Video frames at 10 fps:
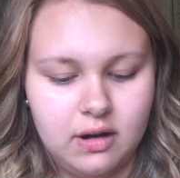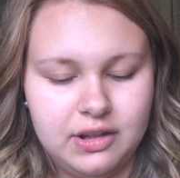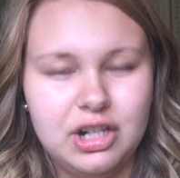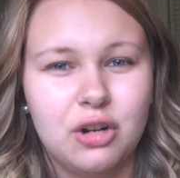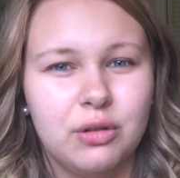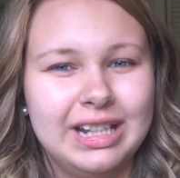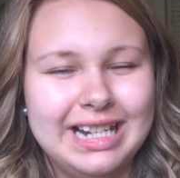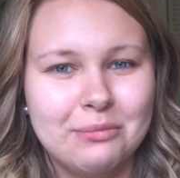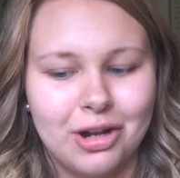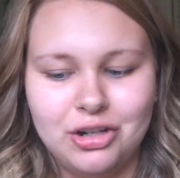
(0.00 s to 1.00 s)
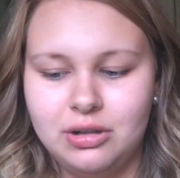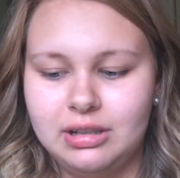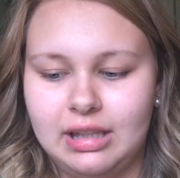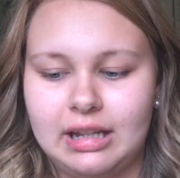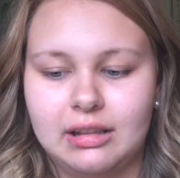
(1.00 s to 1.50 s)
And then you don't really need much, you
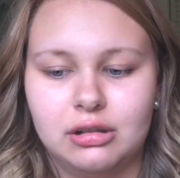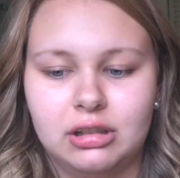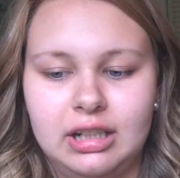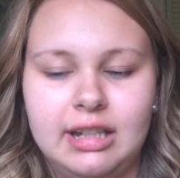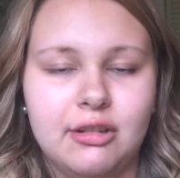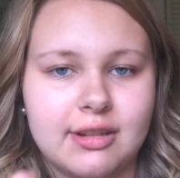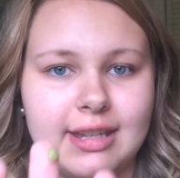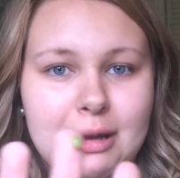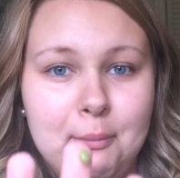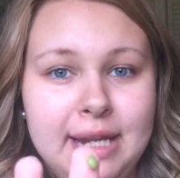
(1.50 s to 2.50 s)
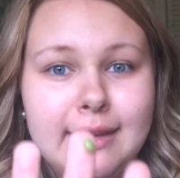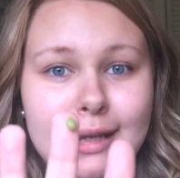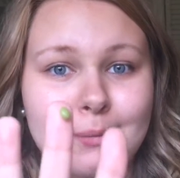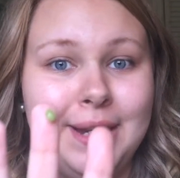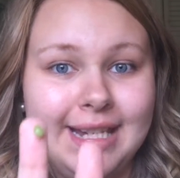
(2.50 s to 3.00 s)
need like literally, it looks like a
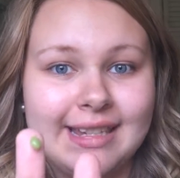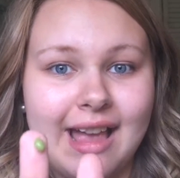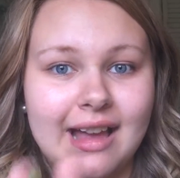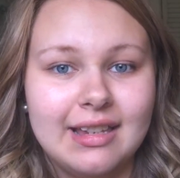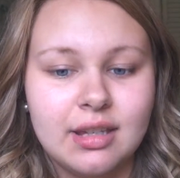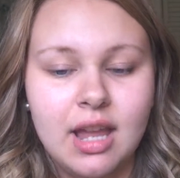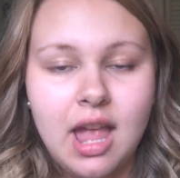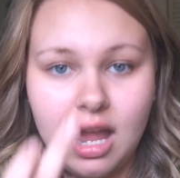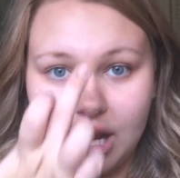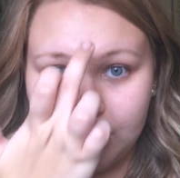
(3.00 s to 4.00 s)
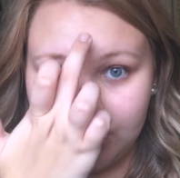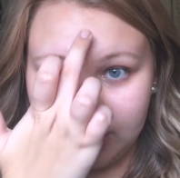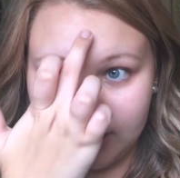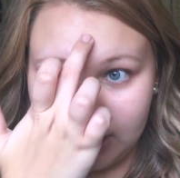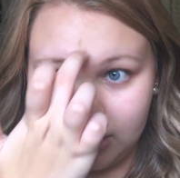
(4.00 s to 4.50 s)
pea size. And you're
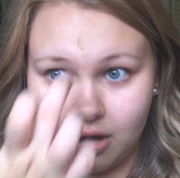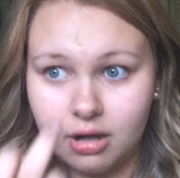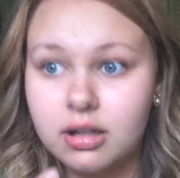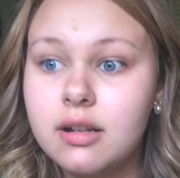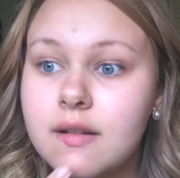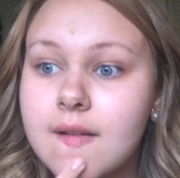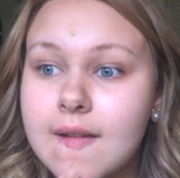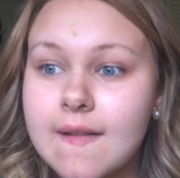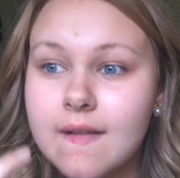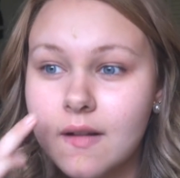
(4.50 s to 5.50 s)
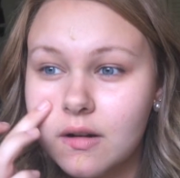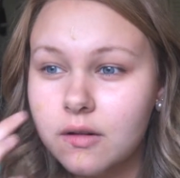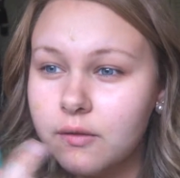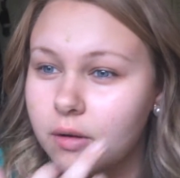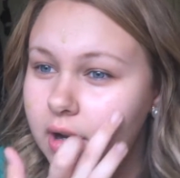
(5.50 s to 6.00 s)
just gonna dot it on
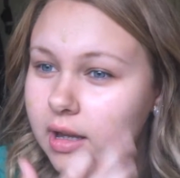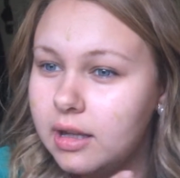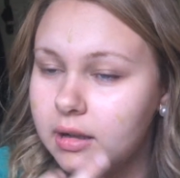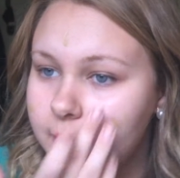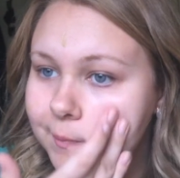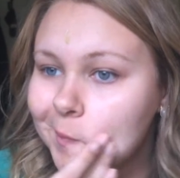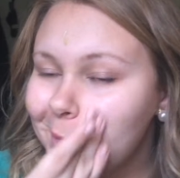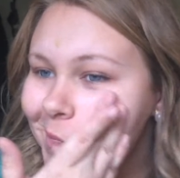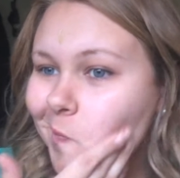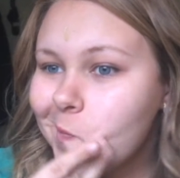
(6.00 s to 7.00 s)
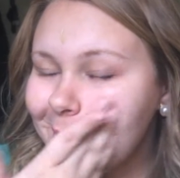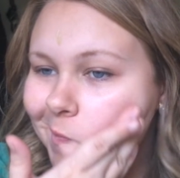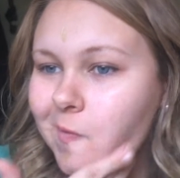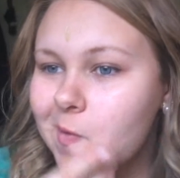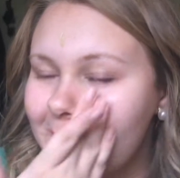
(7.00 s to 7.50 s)
your forehead
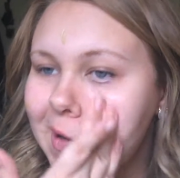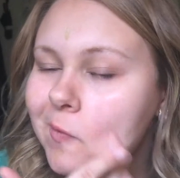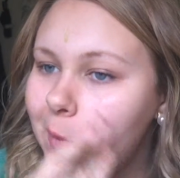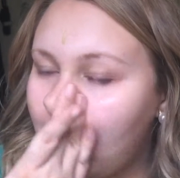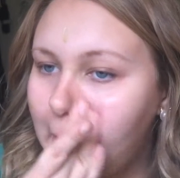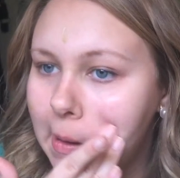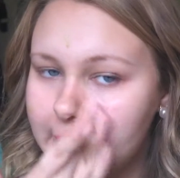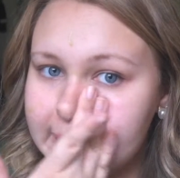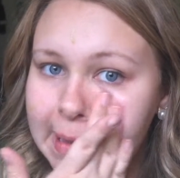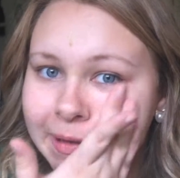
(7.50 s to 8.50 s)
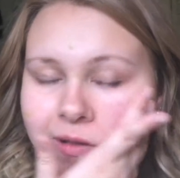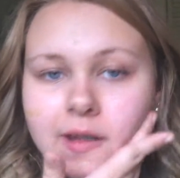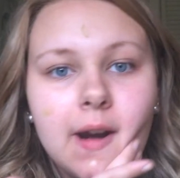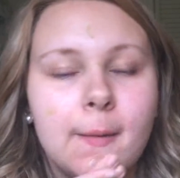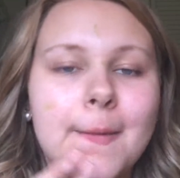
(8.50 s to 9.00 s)
and everywhere else and
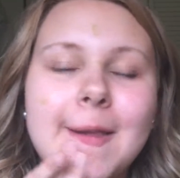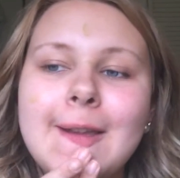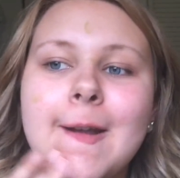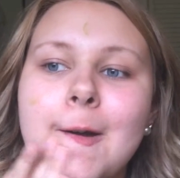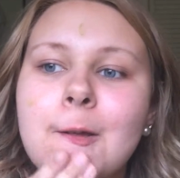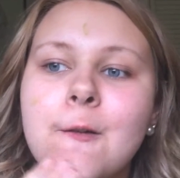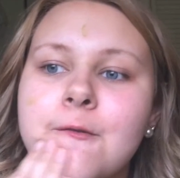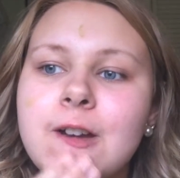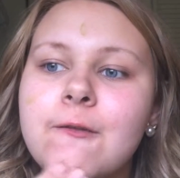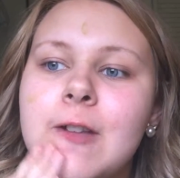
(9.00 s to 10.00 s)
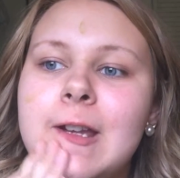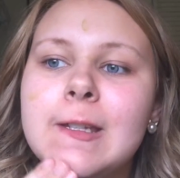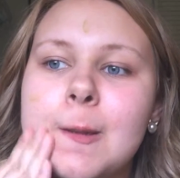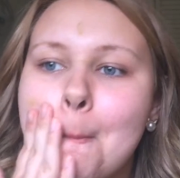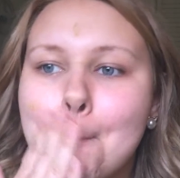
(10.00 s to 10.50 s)
just kind of blend it out all over your
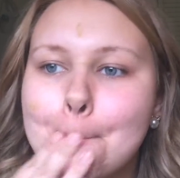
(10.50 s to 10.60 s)
face.